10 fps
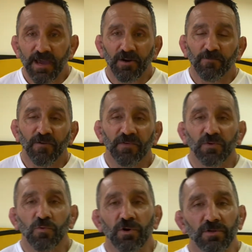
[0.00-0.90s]
Now, in a
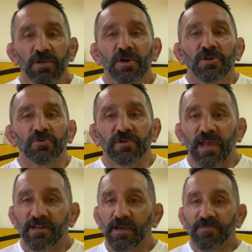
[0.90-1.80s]
perfect world, you would
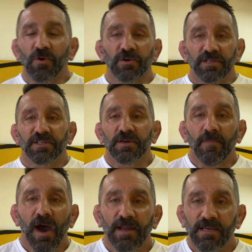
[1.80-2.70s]
end up throwing it to the
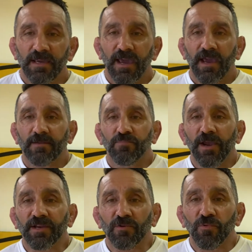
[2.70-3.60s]
body and
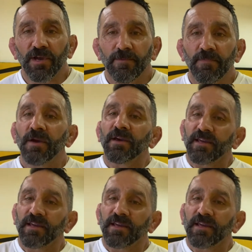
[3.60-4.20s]
breaking a rib,